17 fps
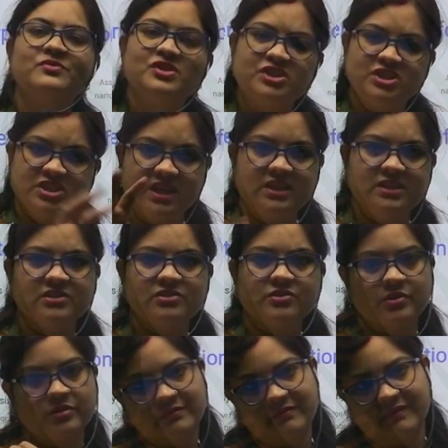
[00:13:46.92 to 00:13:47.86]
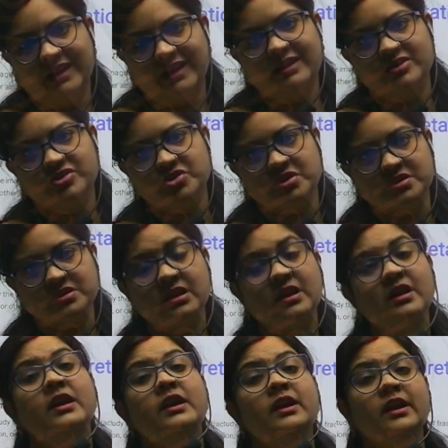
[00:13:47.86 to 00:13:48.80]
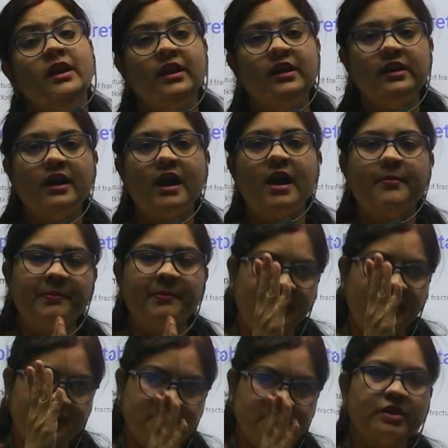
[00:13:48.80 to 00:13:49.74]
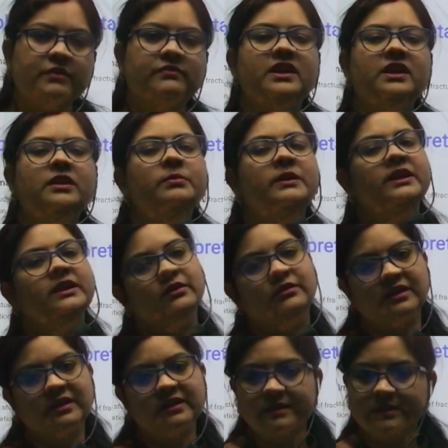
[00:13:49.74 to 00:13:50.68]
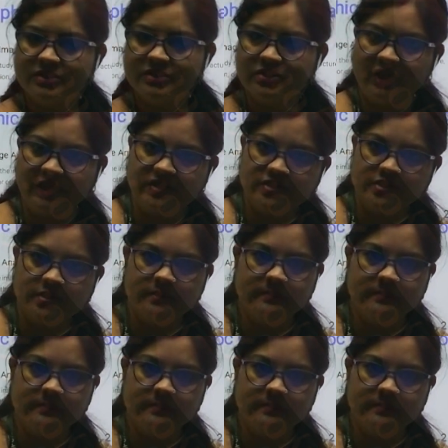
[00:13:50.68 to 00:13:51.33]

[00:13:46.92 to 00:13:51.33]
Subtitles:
changes or the variations in the appearance of that particular structure.